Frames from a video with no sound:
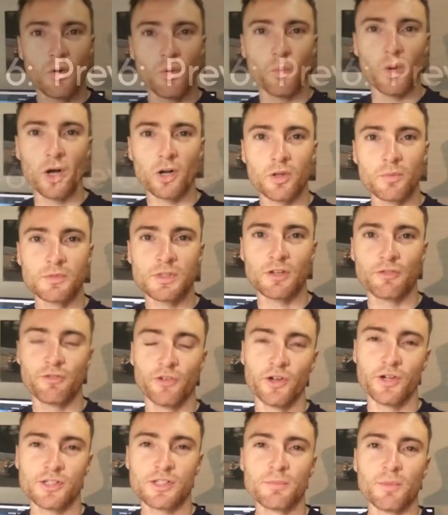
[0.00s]
Welcome to the
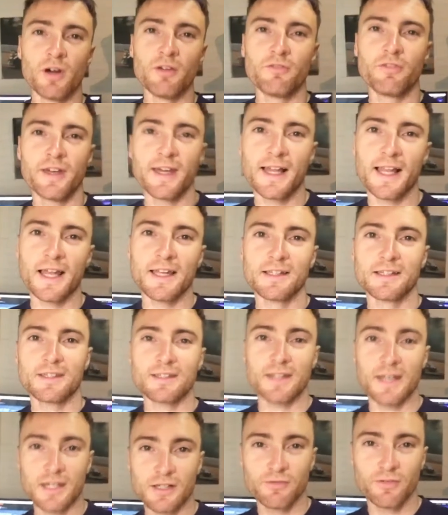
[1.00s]
first of my VLN
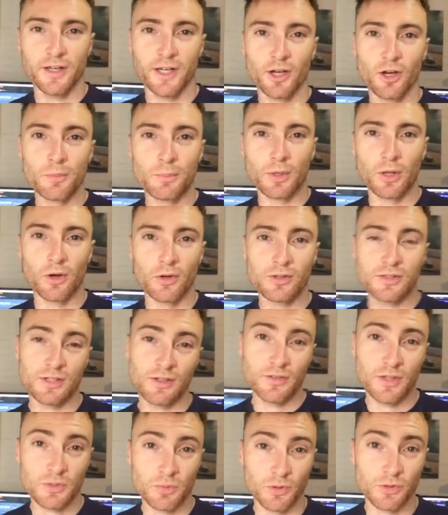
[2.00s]
6 video
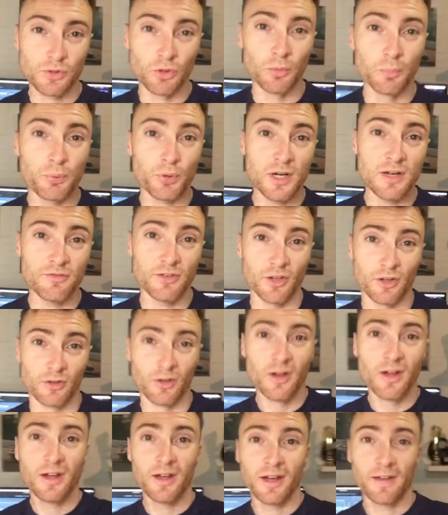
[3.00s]
blogs. This one's called
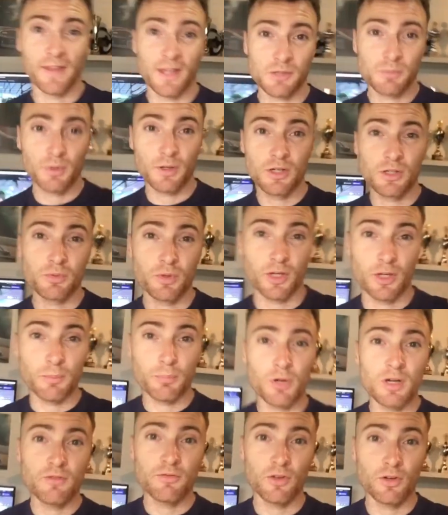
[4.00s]
Preview, and that's because we're going
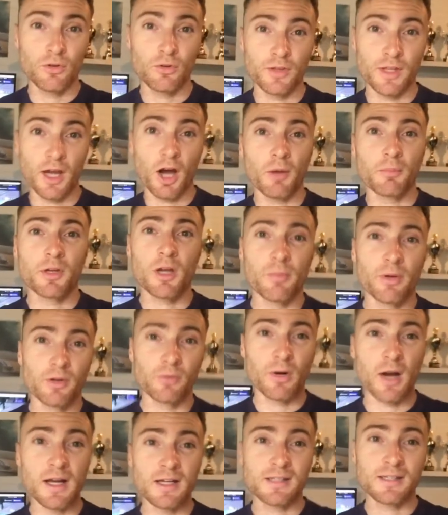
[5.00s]
to preview the upcoming
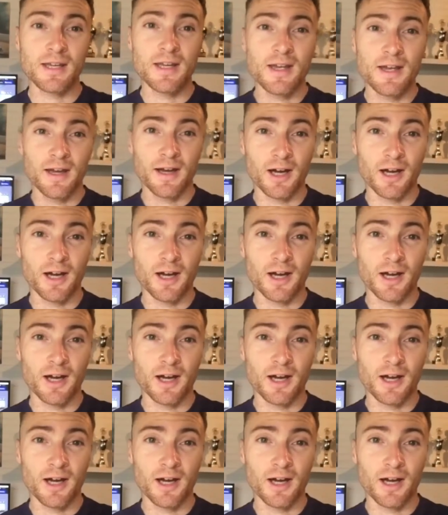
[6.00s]
race.